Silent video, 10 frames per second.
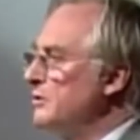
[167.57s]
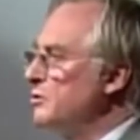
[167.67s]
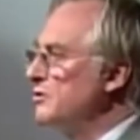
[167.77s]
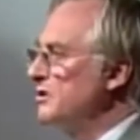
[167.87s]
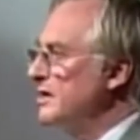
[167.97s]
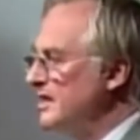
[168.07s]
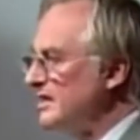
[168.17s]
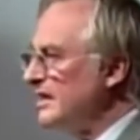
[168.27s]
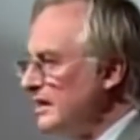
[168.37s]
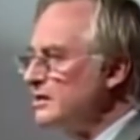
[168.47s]
But you can say
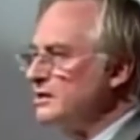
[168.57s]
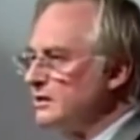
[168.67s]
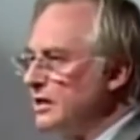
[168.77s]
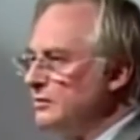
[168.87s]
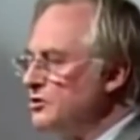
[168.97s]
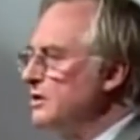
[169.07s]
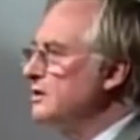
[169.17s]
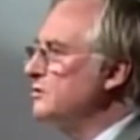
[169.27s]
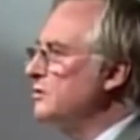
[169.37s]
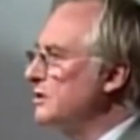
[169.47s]
this is the same
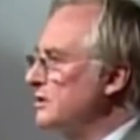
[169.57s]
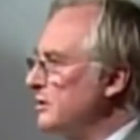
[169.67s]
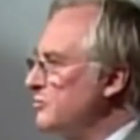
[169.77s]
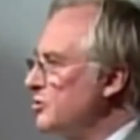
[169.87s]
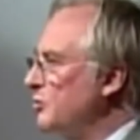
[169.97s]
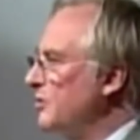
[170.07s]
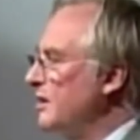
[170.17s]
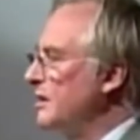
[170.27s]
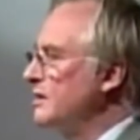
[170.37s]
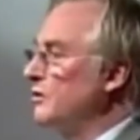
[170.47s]
gene, it's doing the same job,
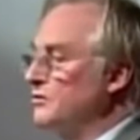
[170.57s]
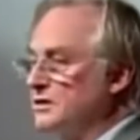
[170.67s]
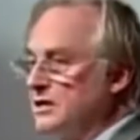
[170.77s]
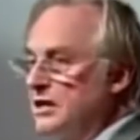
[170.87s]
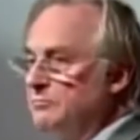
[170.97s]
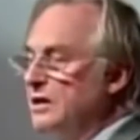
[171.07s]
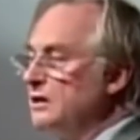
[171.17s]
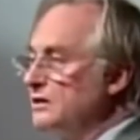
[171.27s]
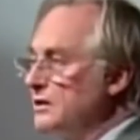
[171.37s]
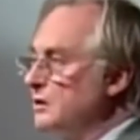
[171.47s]
it's got the same
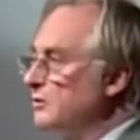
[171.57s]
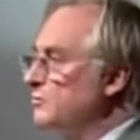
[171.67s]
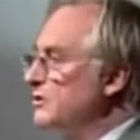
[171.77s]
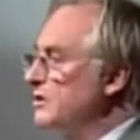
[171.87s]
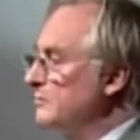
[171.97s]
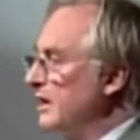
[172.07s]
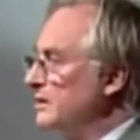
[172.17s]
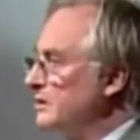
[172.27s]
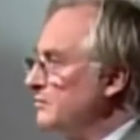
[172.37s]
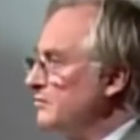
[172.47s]
sequence with these
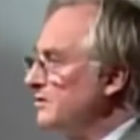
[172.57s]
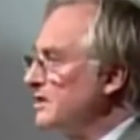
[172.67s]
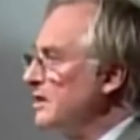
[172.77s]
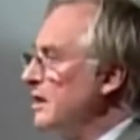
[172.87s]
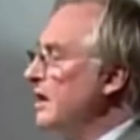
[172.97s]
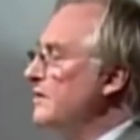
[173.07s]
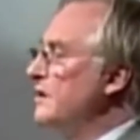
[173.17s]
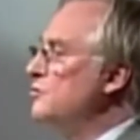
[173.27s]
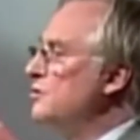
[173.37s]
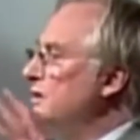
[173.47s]
minor differences. And
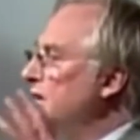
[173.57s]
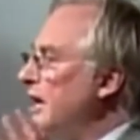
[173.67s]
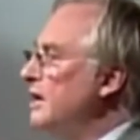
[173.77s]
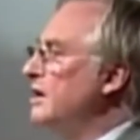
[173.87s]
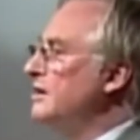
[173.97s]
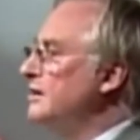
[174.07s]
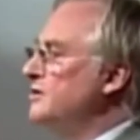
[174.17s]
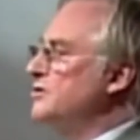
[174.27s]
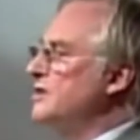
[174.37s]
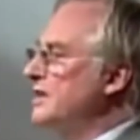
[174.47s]
then you can
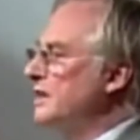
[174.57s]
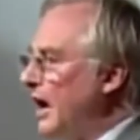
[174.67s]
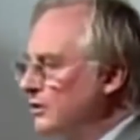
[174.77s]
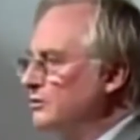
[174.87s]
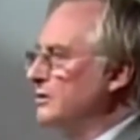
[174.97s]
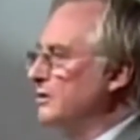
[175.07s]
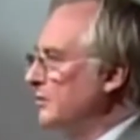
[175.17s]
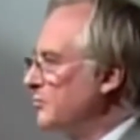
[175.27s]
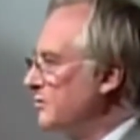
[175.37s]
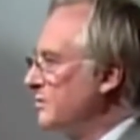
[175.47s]
literally count the
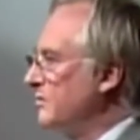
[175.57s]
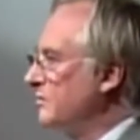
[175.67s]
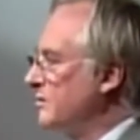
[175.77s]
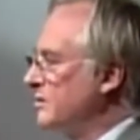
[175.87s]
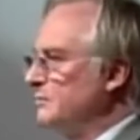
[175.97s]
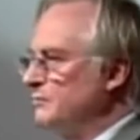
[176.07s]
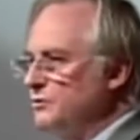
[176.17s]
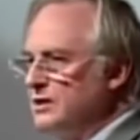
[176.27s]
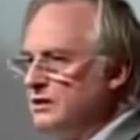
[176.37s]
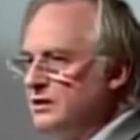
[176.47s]
number of differences
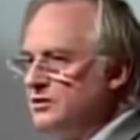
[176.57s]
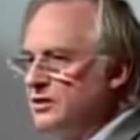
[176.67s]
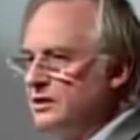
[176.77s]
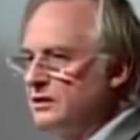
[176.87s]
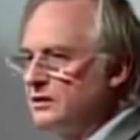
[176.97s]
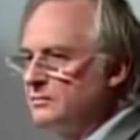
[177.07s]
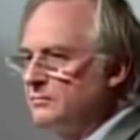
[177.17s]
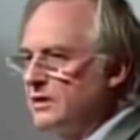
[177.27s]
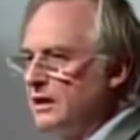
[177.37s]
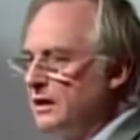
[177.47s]
between these genes.
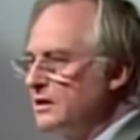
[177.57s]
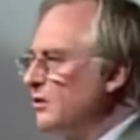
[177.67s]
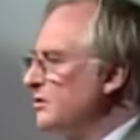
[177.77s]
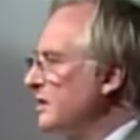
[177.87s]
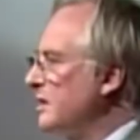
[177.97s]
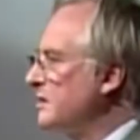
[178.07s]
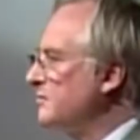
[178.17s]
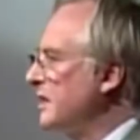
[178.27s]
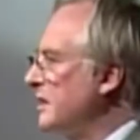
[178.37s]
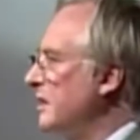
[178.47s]
It's not a case
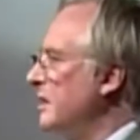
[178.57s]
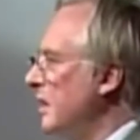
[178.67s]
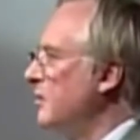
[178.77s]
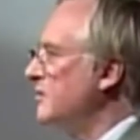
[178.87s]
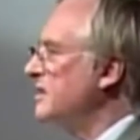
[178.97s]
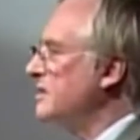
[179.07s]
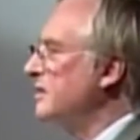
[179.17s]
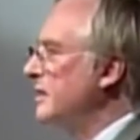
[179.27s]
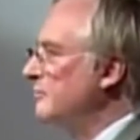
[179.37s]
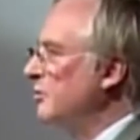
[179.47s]
of saying, oh, this
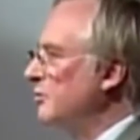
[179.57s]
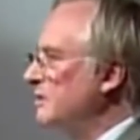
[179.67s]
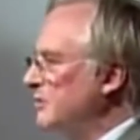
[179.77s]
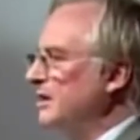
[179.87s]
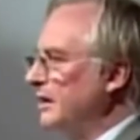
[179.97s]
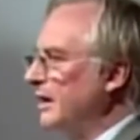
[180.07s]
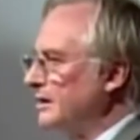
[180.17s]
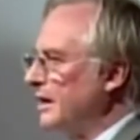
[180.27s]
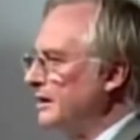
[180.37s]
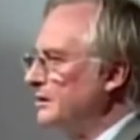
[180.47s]
limb looks a bit
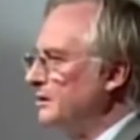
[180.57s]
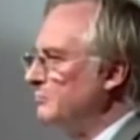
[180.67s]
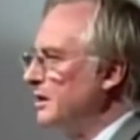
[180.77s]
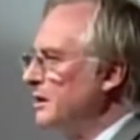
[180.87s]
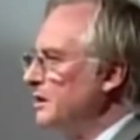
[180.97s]
like that limb.